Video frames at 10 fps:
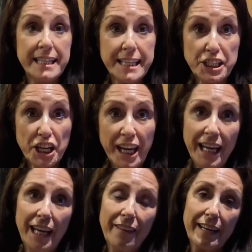Did you
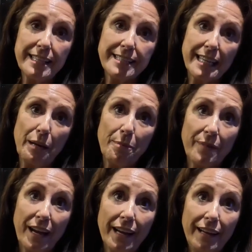hear that I slipped
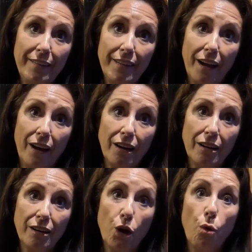that in there?
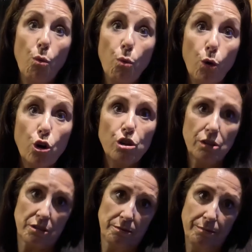
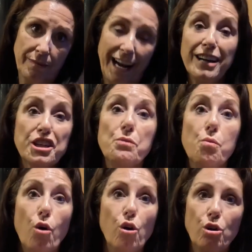Walked. I actually
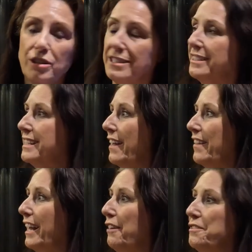walked, I didn't get
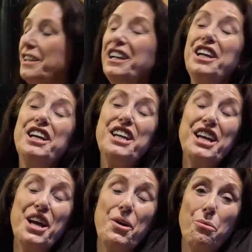the lift.
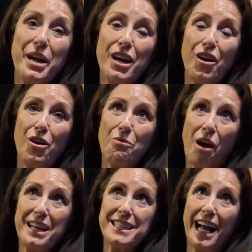We are
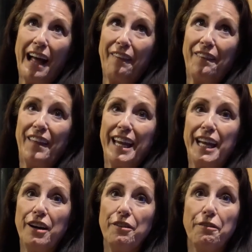right at
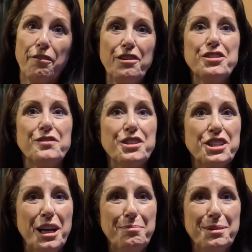the front of the
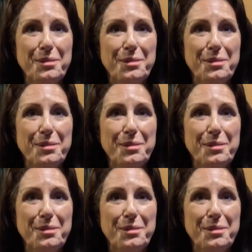ship.